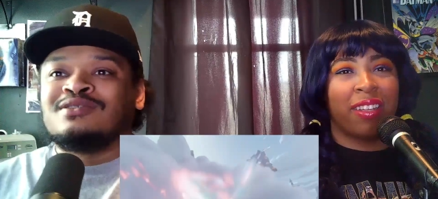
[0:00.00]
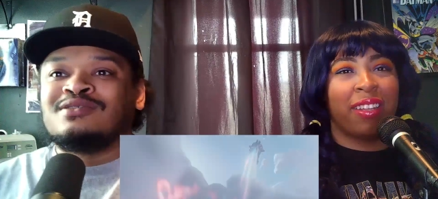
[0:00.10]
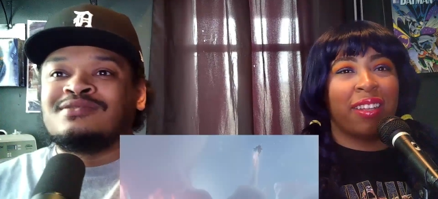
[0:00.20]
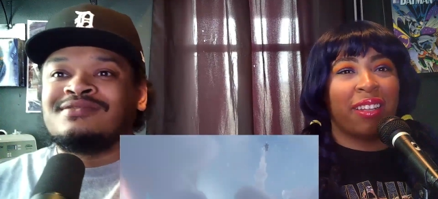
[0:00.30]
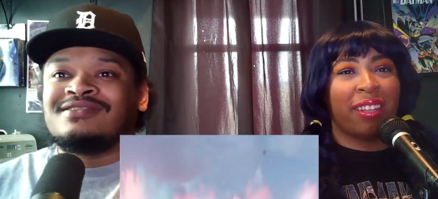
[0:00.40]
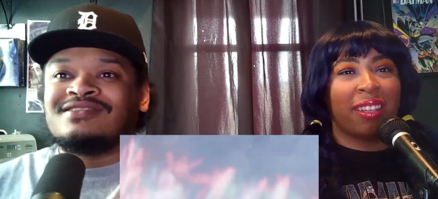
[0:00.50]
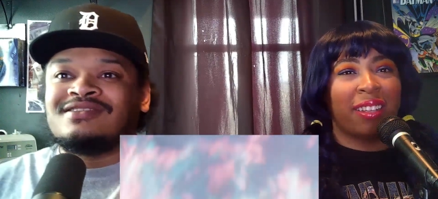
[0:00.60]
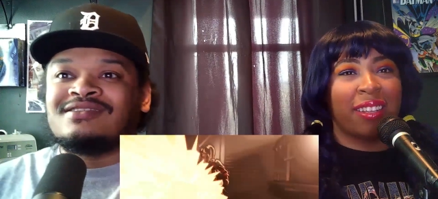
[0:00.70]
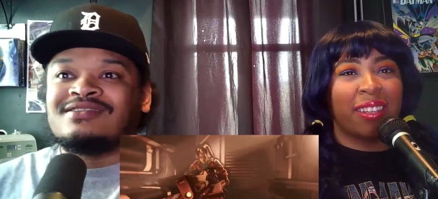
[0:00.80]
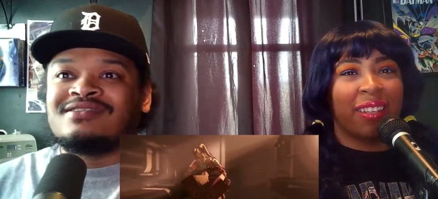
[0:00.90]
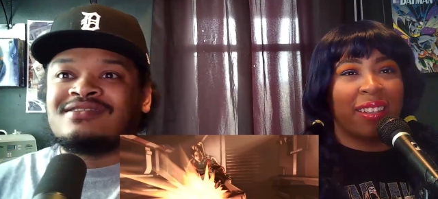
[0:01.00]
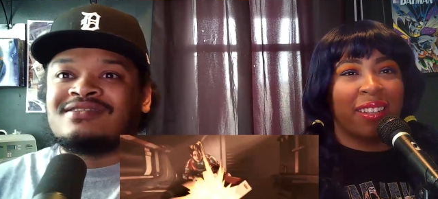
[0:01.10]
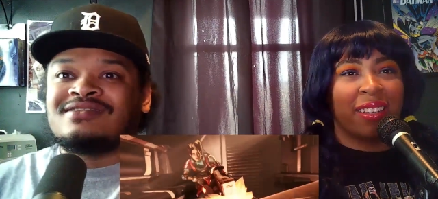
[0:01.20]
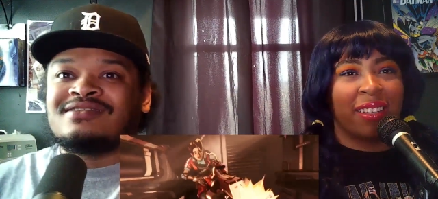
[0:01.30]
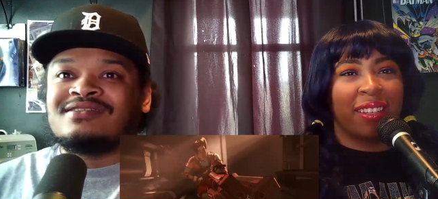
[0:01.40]

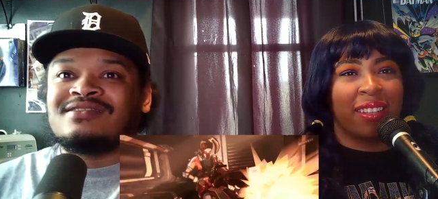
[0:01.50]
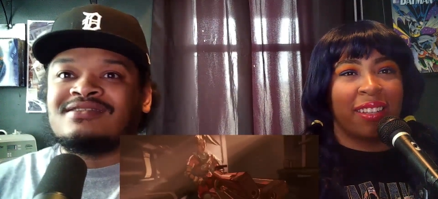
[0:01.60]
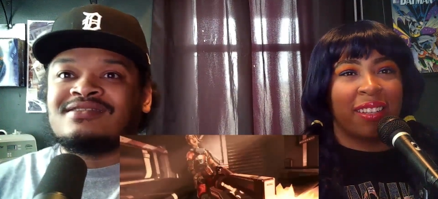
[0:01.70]
(silence)